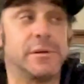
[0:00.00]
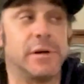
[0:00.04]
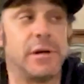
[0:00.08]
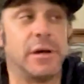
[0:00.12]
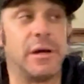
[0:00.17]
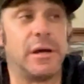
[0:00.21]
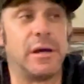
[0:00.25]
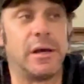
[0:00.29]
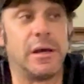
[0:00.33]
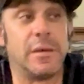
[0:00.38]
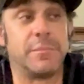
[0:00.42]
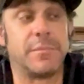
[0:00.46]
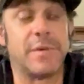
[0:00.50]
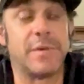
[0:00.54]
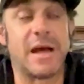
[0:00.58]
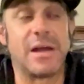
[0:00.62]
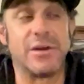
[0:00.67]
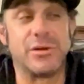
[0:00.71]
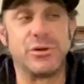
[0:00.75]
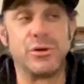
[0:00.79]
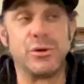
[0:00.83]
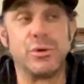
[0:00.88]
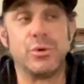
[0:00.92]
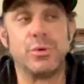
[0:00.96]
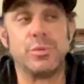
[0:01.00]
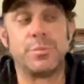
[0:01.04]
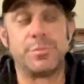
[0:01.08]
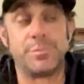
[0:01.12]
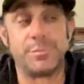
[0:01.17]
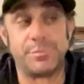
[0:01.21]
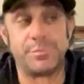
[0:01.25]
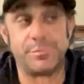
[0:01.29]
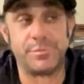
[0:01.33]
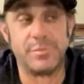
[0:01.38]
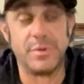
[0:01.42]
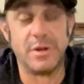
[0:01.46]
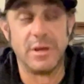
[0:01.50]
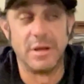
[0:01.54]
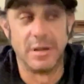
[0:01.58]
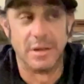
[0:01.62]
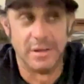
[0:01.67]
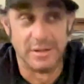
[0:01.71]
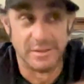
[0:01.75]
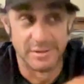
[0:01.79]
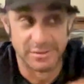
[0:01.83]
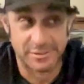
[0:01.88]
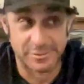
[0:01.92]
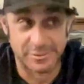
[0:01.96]
I do
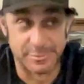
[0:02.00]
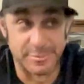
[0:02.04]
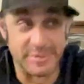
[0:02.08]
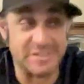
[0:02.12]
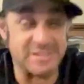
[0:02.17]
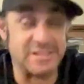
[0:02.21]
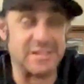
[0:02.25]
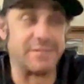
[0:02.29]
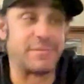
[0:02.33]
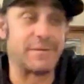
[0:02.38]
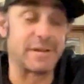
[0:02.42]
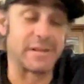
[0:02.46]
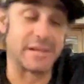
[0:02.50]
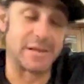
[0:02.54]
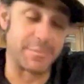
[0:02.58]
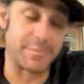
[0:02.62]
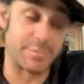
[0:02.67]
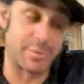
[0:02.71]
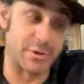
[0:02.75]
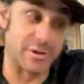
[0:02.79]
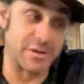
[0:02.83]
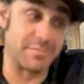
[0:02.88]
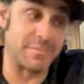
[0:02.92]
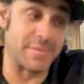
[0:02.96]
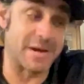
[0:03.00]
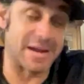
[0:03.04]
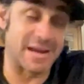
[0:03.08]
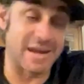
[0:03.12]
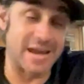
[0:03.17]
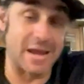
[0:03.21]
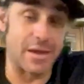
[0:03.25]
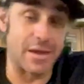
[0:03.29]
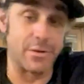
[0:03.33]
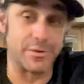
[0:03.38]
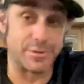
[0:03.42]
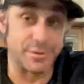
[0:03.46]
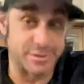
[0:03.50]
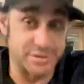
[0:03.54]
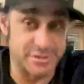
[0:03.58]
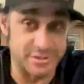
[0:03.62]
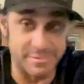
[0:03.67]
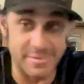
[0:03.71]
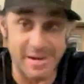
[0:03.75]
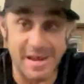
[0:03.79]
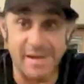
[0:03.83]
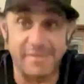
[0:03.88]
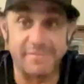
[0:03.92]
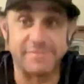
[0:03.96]
specifically put in my calendar
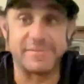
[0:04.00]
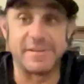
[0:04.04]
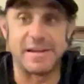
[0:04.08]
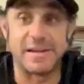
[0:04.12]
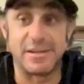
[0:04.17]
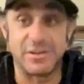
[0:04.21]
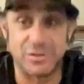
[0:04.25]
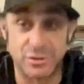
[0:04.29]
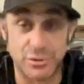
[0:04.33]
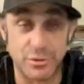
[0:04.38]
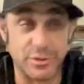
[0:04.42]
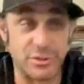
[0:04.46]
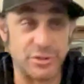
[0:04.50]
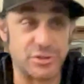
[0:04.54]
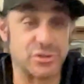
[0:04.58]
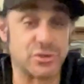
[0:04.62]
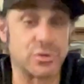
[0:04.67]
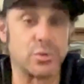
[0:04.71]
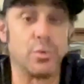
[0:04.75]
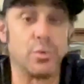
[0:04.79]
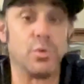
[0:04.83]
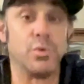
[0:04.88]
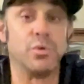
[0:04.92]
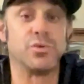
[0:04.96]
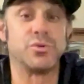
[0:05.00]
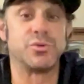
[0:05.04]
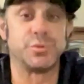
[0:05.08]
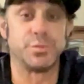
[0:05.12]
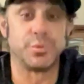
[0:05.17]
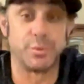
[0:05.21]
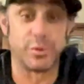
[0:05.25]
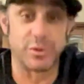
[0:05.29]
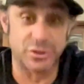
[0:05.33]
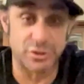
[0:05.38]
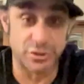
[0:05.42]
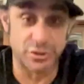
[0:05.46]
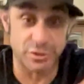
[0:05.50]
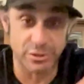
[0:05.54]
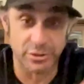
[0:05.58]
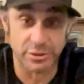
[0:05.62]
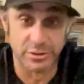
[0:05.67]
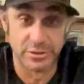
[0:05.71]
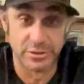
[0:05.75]
some half day shooting schools, which